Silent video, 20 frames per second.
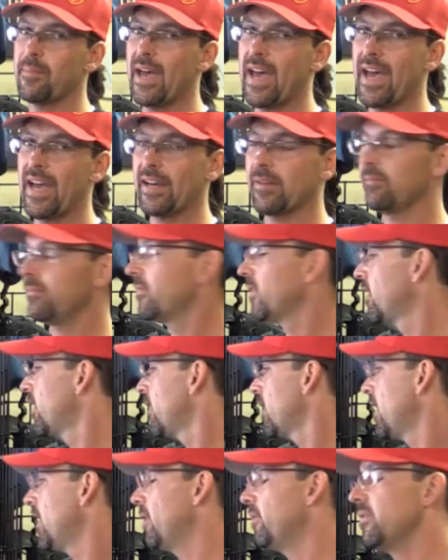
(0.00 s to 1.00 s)
bag.
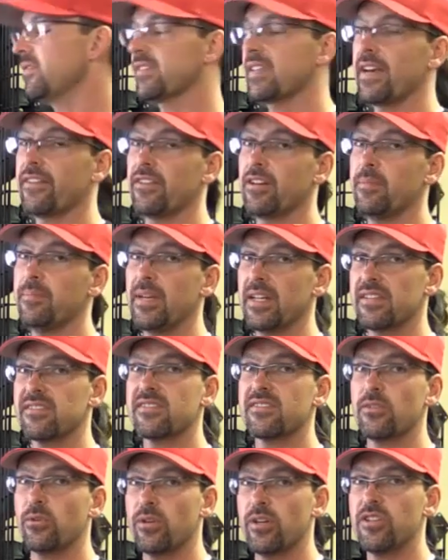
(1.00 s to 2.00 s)
It was never a big
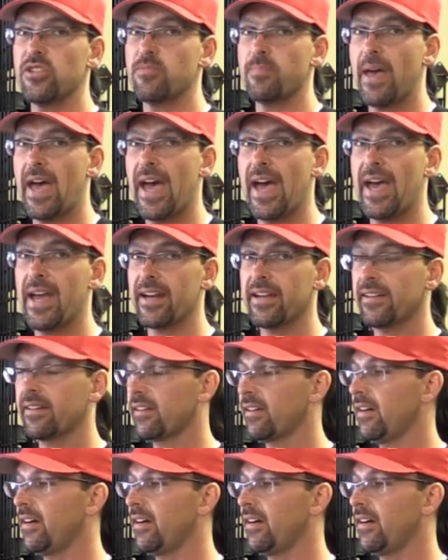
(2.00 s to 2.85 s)
storage bag.